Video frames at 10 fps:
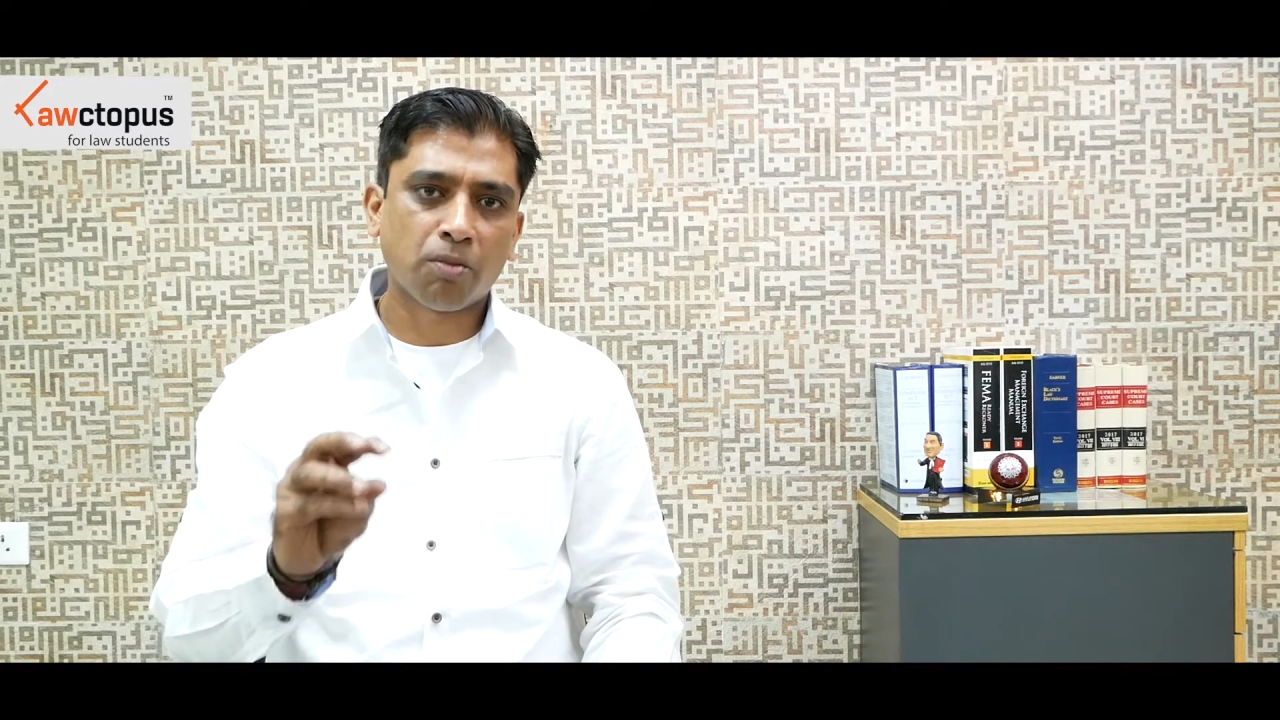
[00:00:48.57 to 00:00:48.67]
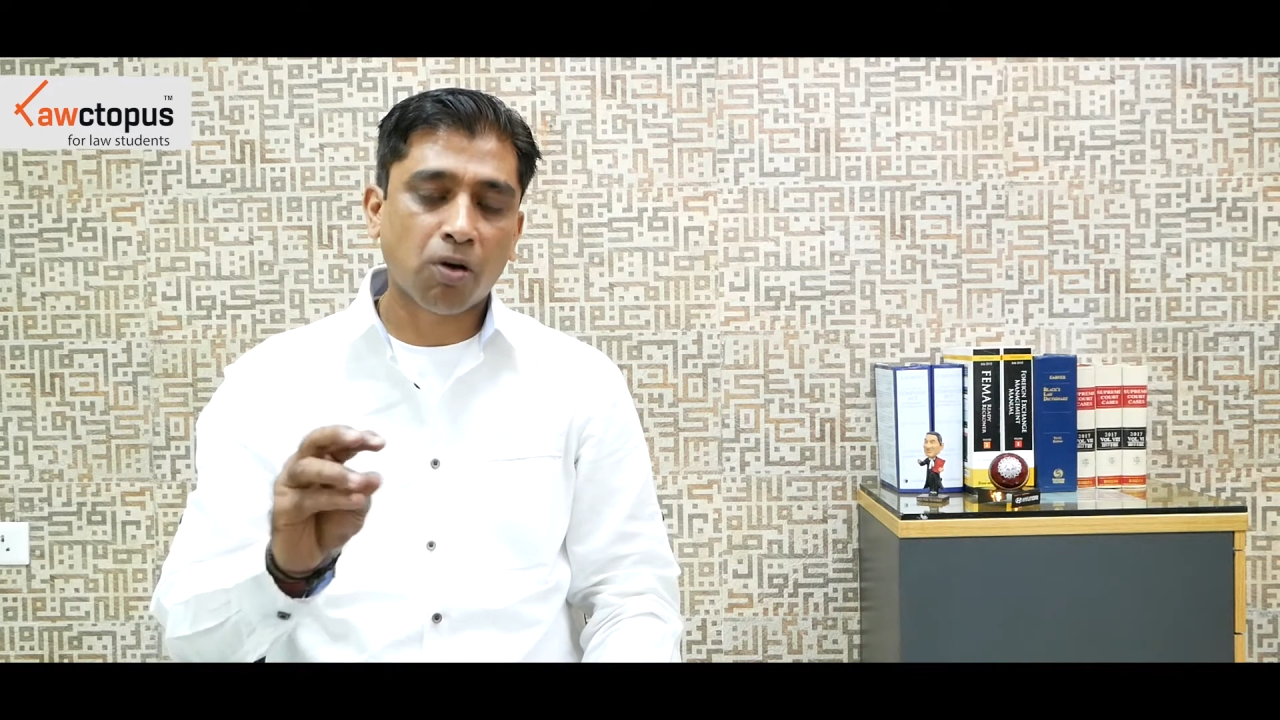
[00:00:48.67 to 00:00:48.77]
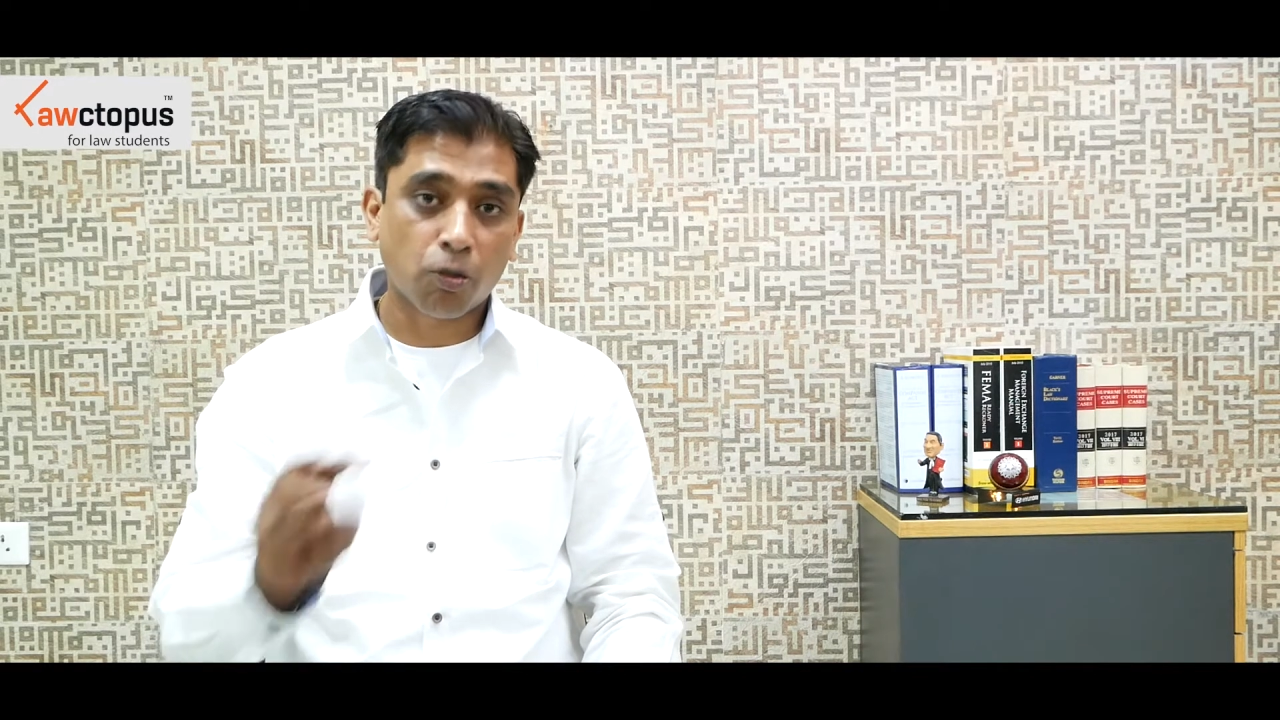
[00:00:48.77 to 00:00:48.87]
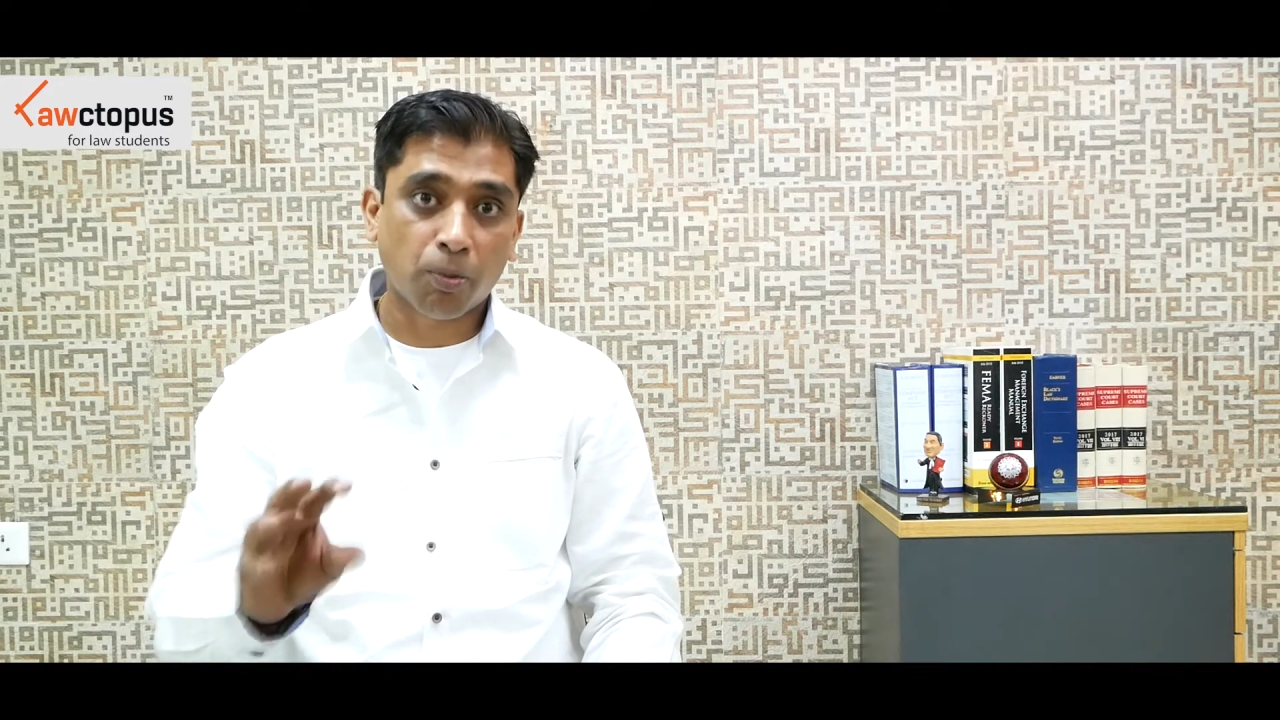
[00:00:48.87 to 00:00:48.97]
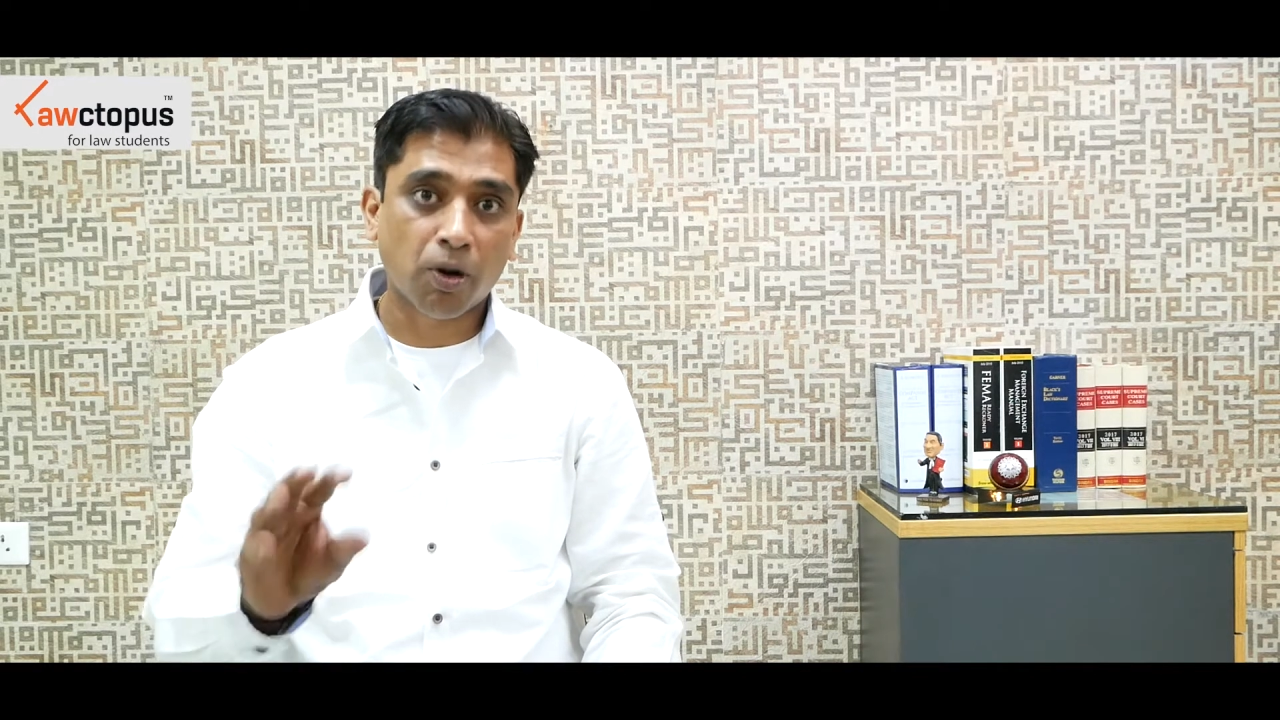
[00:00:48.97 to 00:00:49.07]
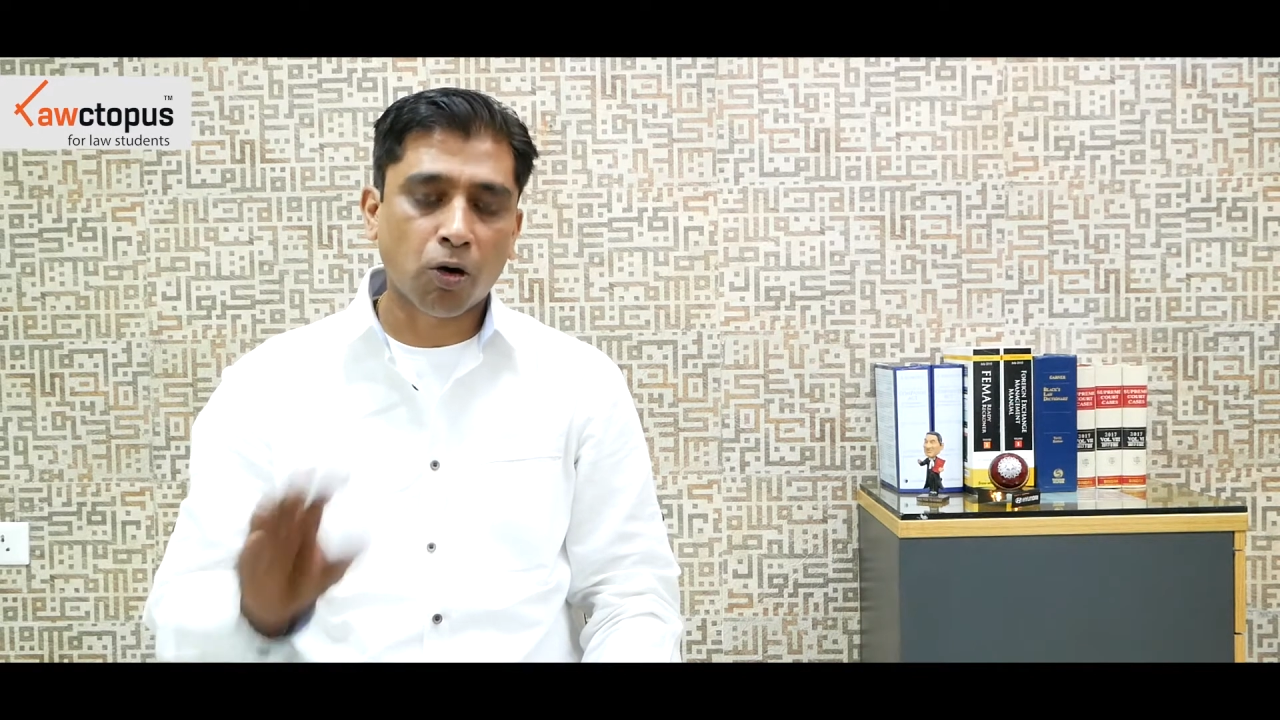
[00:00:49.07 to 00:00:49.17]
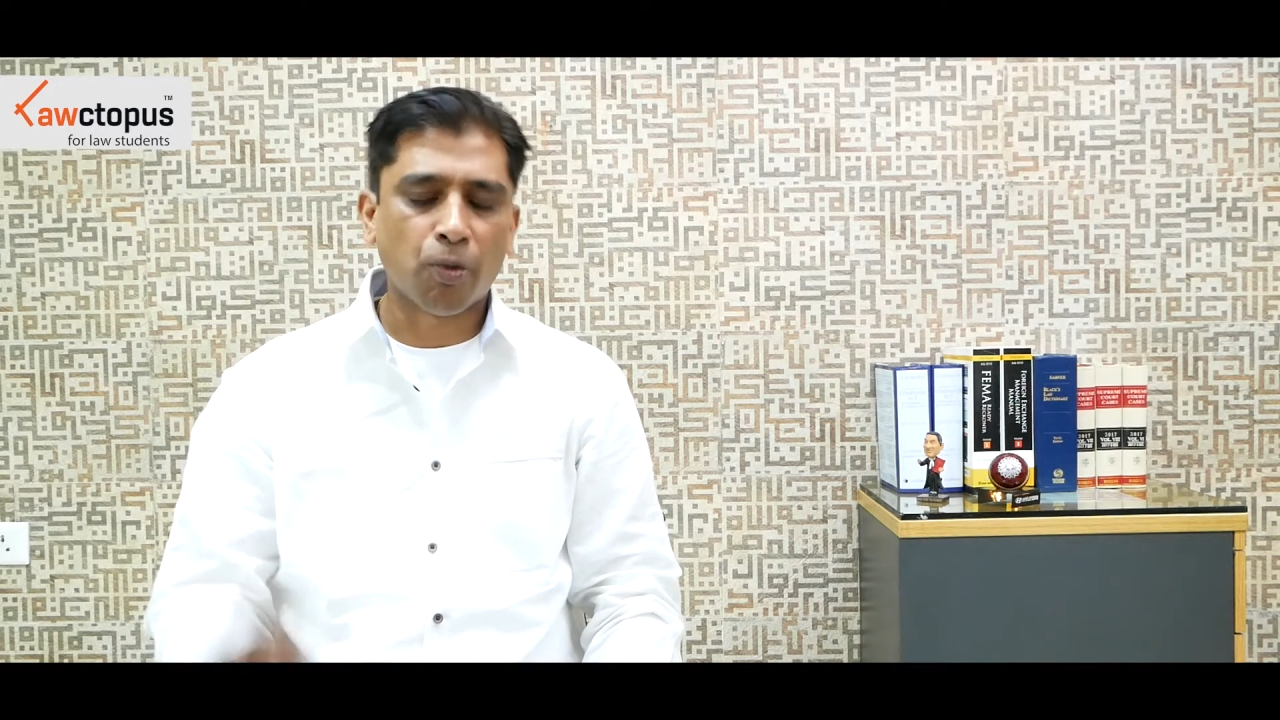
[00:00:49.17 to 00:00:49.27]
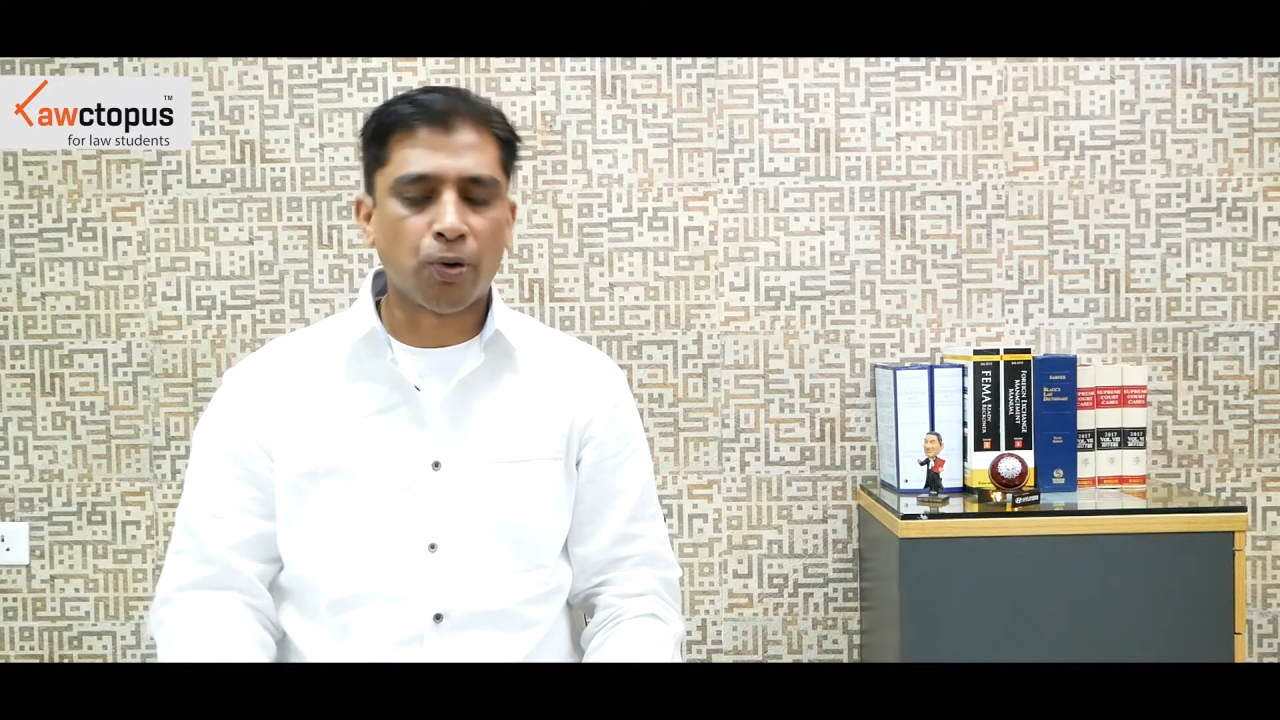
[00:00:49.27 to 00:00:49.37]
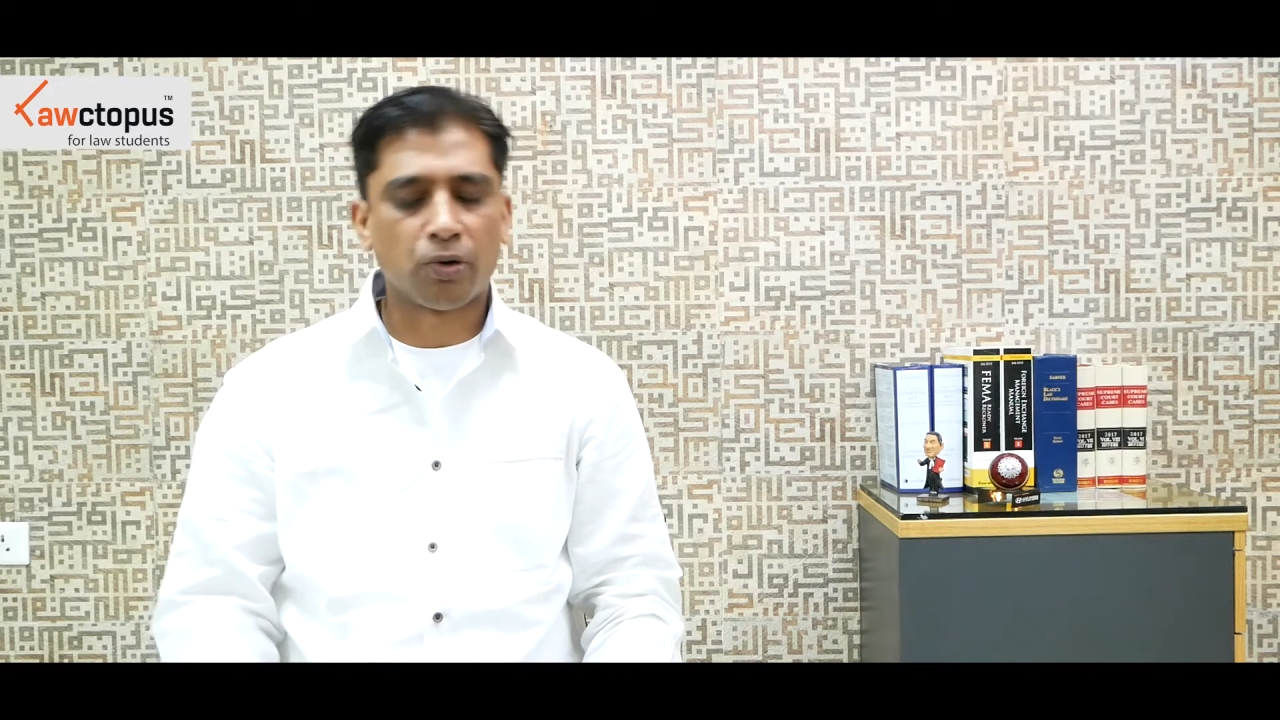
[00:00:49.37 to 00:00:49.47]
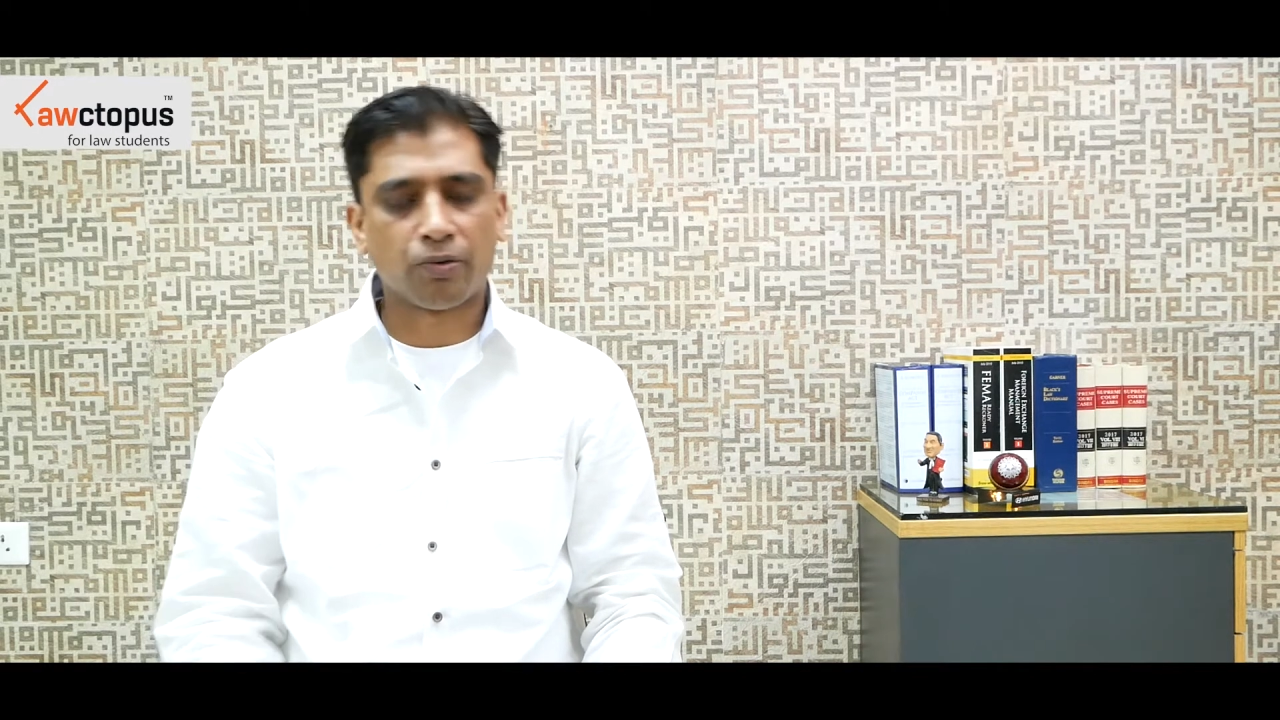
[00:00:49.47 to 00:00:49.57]
a corporate law
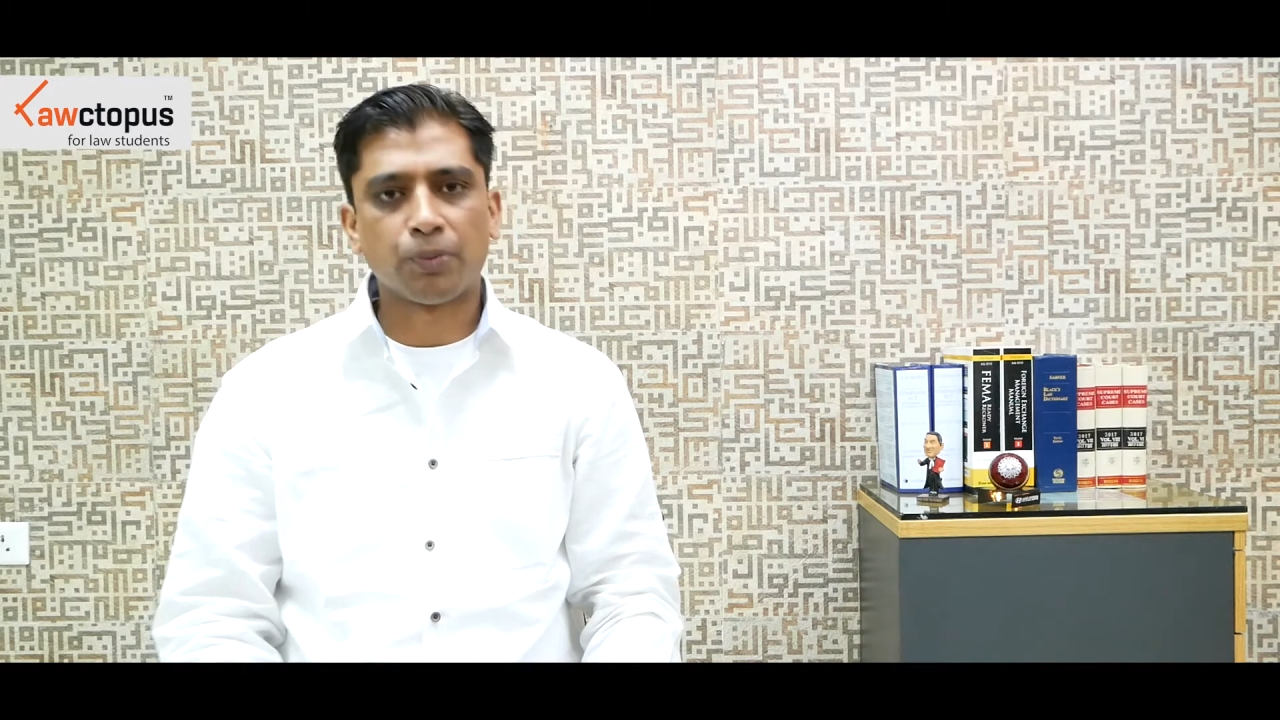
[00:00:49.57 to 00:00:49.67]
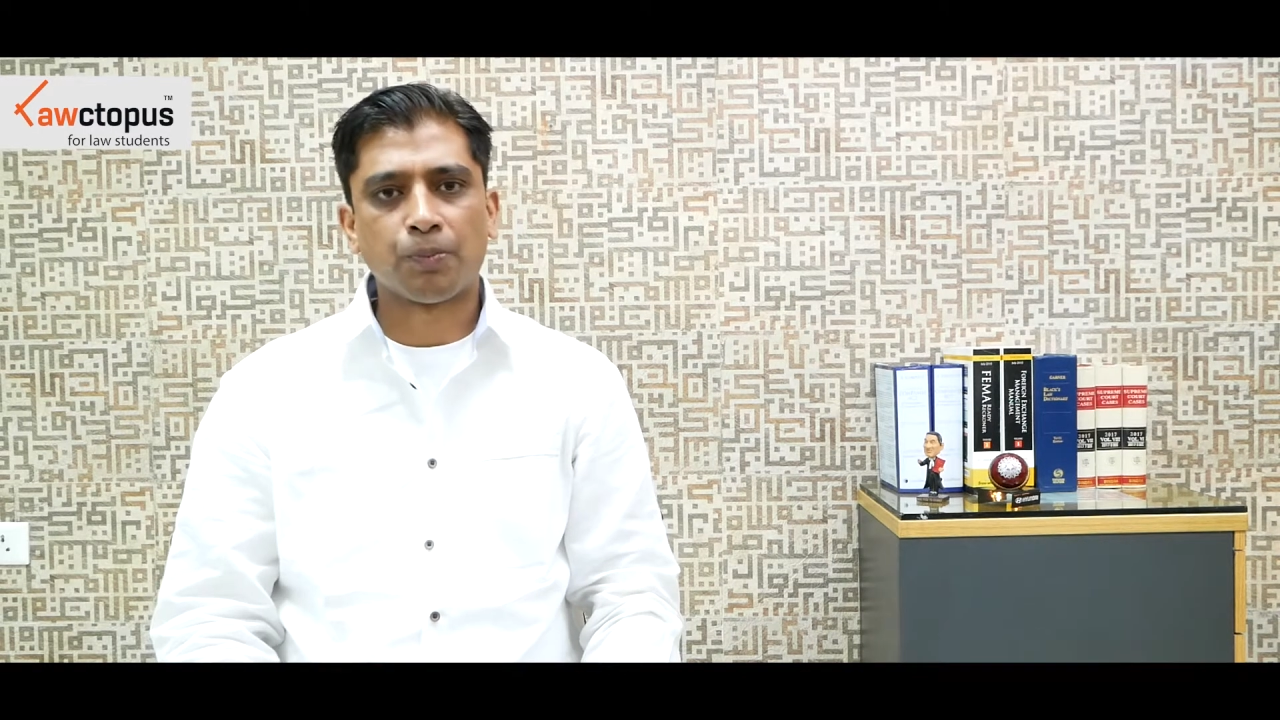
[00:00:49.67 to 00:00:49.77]
point of view.